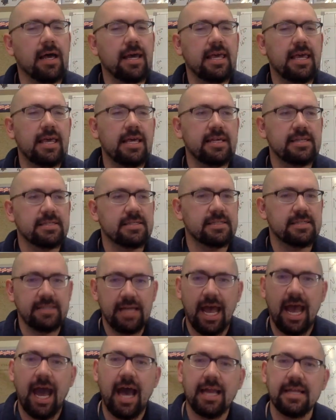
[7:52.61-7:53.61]
His
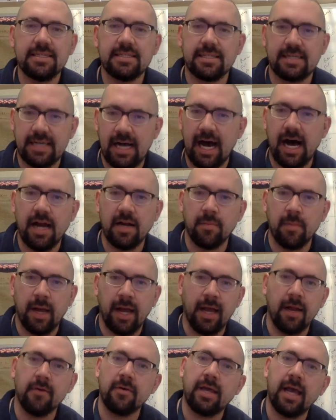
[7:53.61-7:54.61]
dad is a con man,
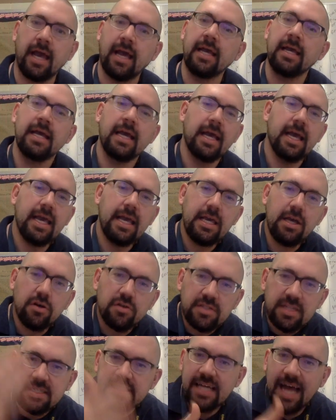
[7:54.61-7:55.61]
okay? He
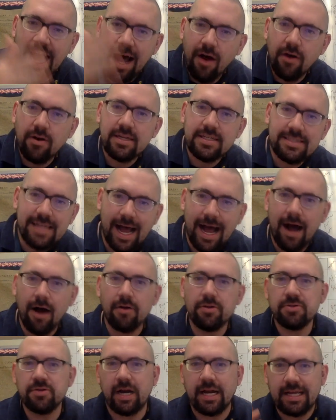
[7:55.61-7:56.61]
goes to town to
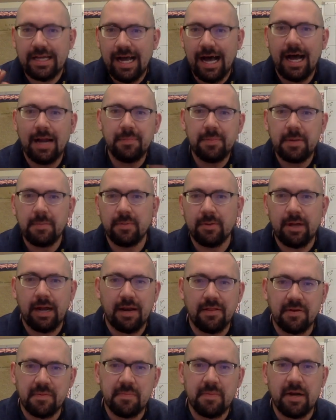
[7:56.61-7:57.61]
try to con people out
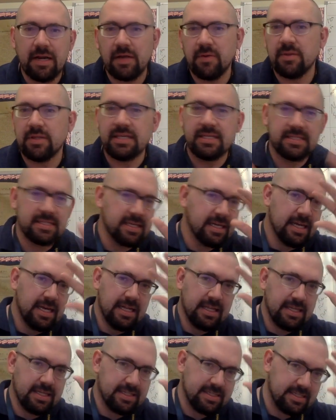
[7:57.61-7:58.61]
of their money with these
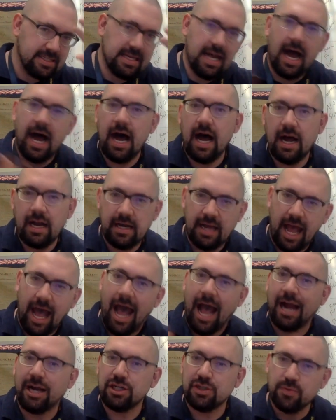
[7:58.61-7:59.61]

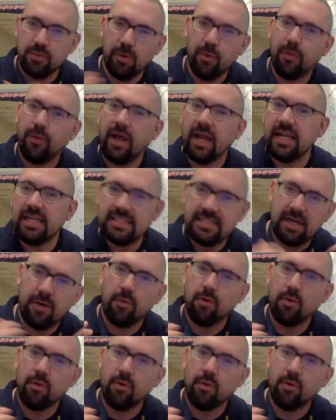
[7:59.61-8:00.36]
non-actual things that